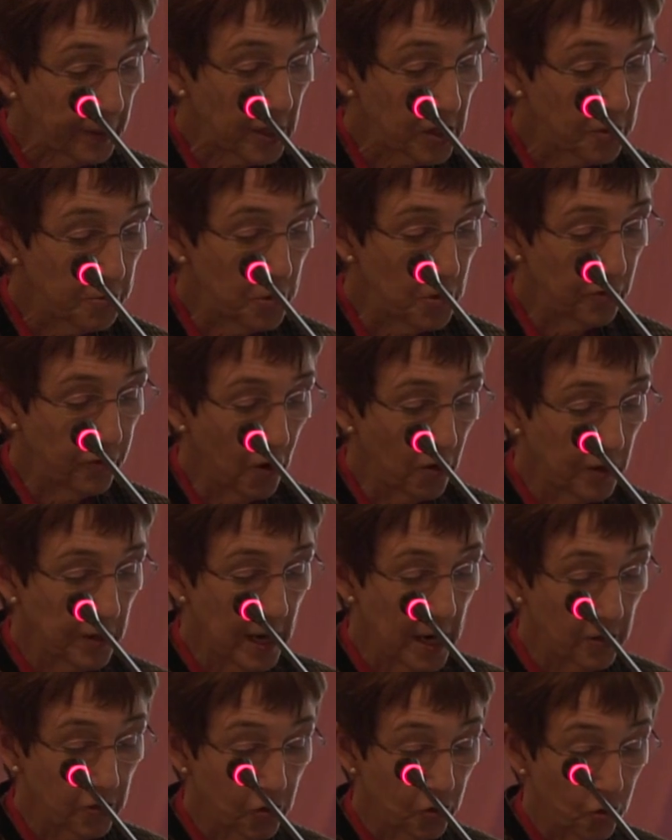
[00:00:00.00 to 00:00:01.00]
going to move on
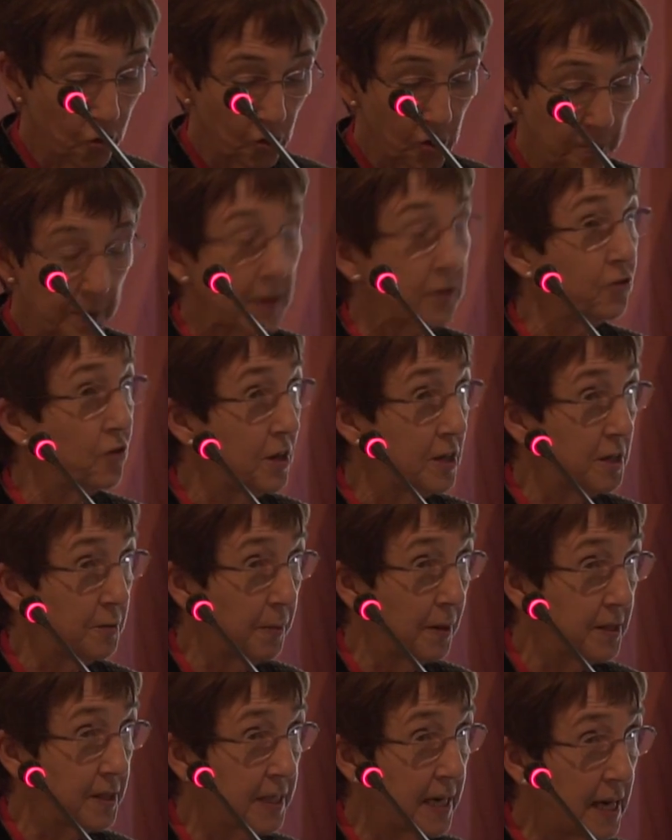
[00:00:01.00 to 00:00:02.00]
now to talk about
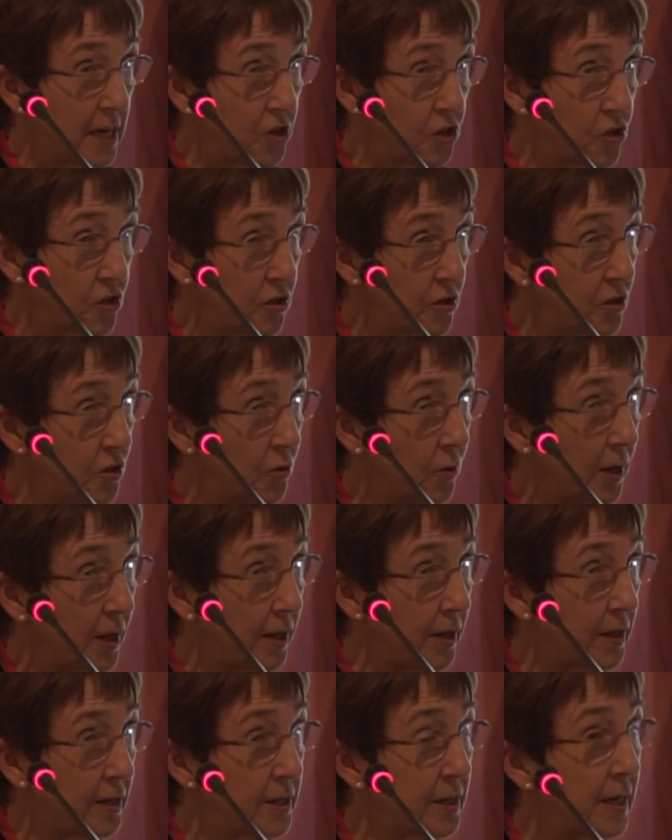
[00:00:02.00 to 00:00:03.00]
transplantation. You
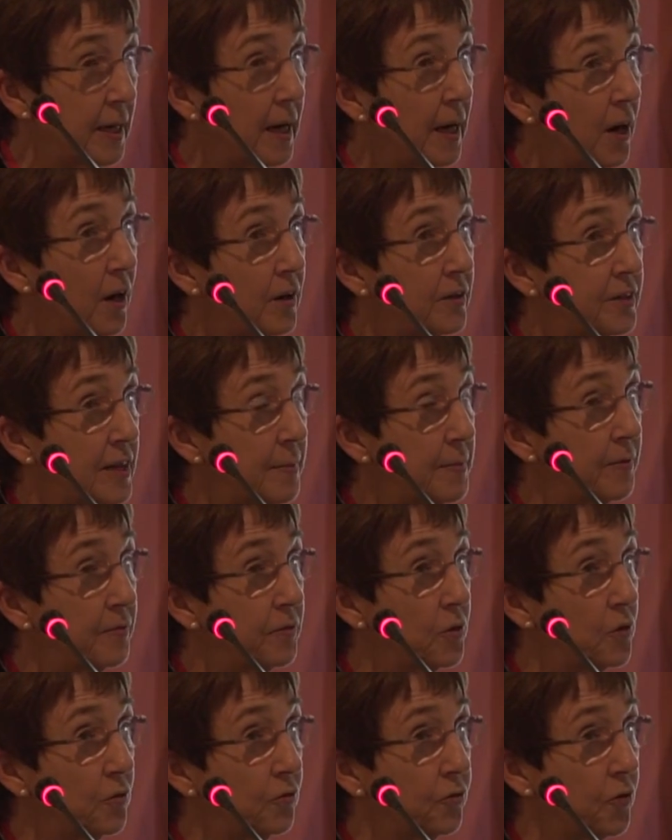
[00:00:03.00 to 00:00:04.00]
heard, some of
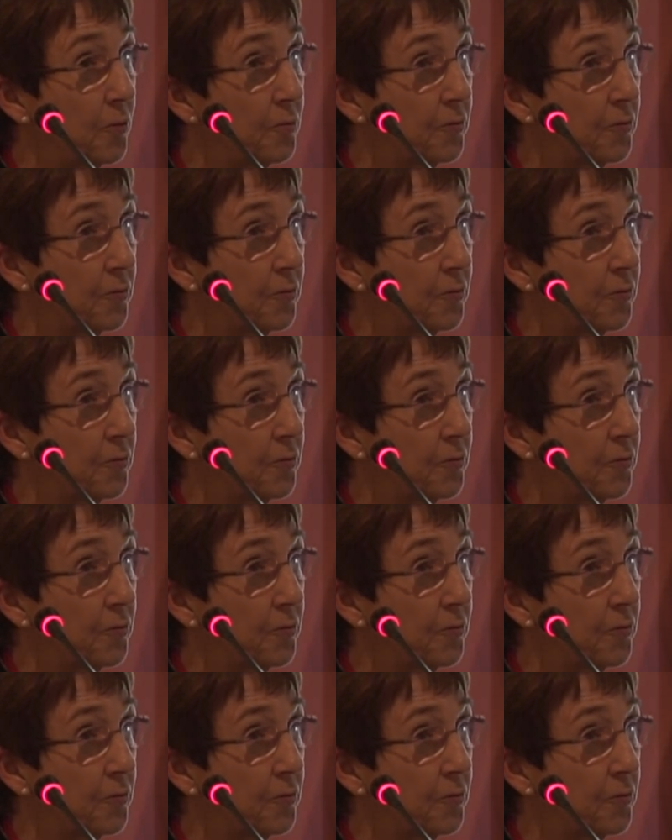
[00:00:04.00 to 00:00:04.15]
you, from